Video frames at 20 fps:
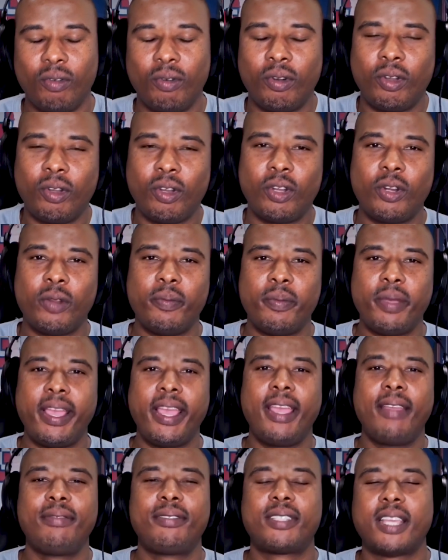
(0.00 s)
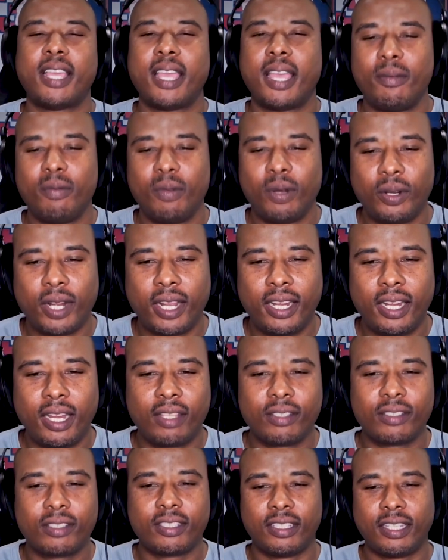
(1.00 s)
On the Mavs side, bro, they
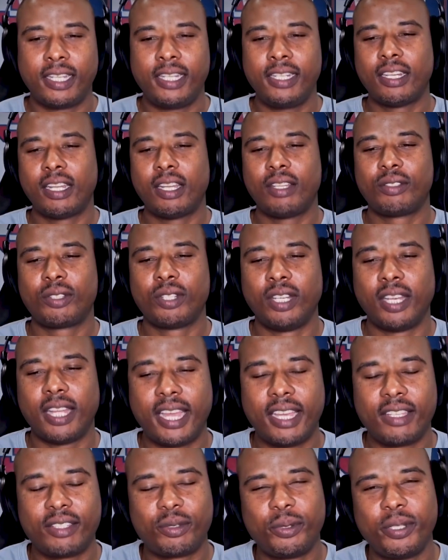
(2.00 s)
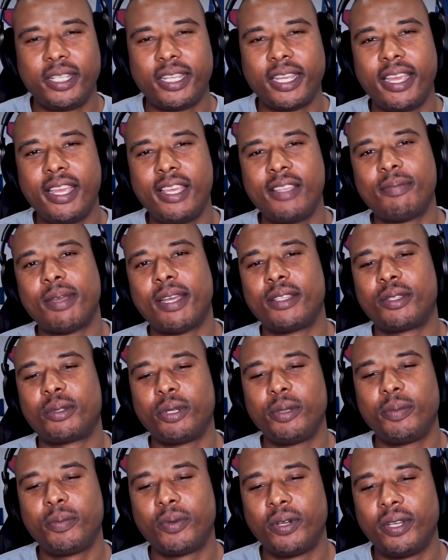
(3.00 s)
lost the last 3 games by
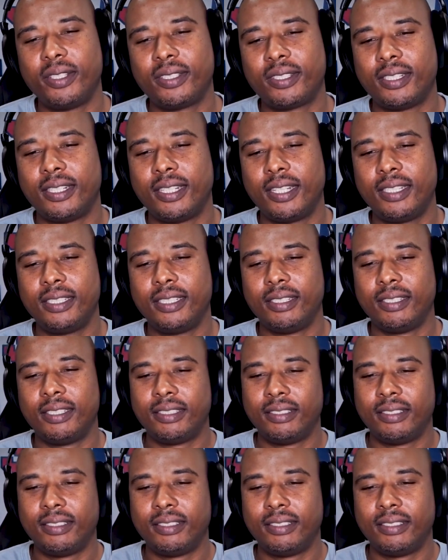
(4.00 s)
3 points and under.